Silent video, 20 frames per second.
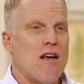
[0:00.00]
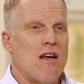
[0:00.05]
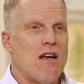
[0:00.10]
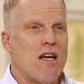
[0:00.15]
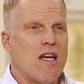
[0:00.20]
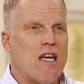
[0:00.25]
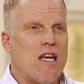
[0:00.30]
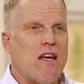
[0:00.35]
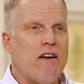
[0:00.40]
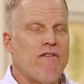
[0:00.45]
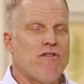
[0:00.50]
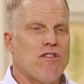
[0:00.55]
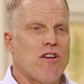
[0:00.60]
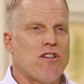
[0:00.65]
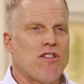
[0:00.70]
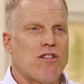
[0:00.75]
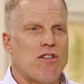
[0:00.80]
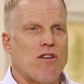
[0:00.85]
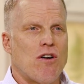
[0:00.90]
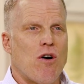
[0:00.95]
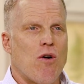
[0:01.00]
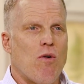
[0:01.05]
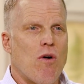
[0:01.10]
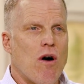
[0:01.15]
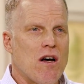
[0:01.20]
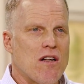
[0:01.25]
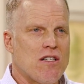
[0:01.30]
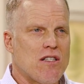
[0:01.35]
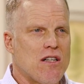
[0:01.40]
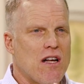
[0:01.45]
It gives us, though,
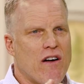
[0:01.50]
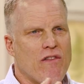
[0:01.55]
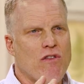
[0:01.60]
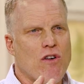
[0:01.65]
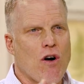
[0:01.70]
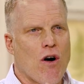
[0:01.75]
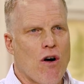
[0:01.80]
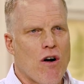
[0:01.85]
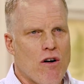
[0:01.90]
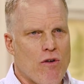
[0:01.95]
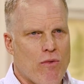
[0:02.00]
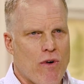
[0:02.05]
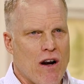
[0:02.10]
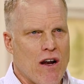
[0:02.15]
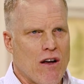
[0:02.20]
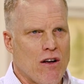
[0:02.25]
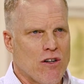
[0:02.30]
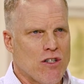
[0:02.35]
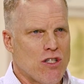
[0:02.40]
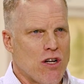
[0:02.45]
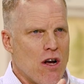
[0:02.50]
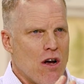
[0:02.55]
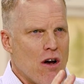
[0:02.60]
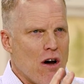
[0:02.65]
a set of guardrails